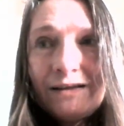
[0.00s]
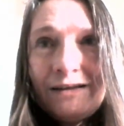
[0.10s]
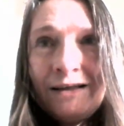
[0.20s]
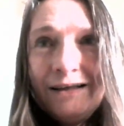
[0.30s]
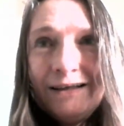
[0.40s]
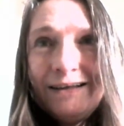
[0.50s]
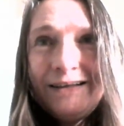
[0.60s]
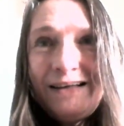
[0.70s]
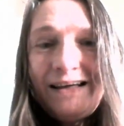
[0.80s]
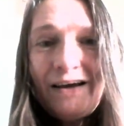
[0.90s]

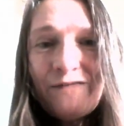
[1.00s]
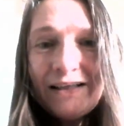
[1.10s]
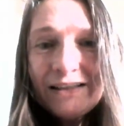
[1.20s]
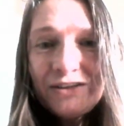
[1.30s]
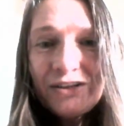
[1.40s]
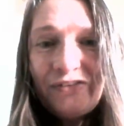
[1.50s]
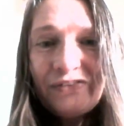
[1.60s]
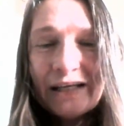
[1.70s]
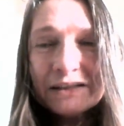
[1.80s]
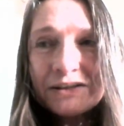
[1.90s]
if I had done
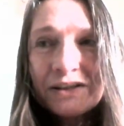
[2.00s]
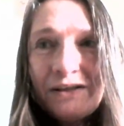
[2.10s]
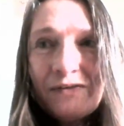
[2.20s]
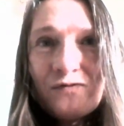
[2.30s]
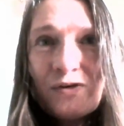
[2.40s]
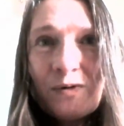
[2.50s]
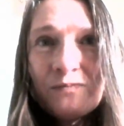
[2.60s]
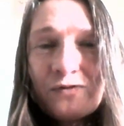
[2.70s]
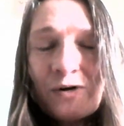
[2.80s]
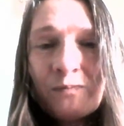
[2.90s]
this from
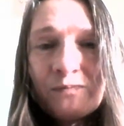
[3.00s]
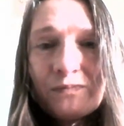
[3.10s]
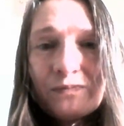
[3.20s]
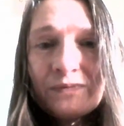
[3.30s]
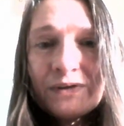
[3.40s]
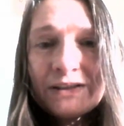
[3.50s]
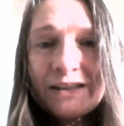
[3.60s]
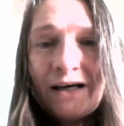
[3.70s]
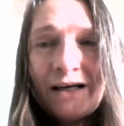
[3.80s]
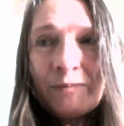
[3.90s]
the
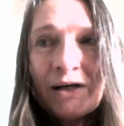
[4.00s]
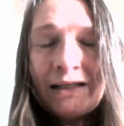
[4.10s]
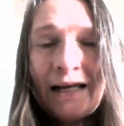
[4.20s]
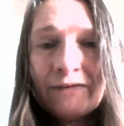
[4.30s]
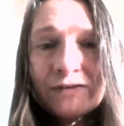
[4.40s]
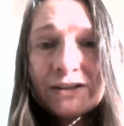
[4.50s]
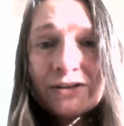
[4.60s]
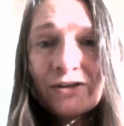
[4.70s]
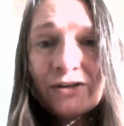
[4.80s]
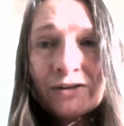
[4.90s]
time I left
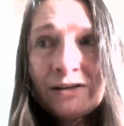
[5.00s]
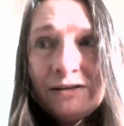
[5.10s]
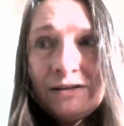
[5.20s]
school,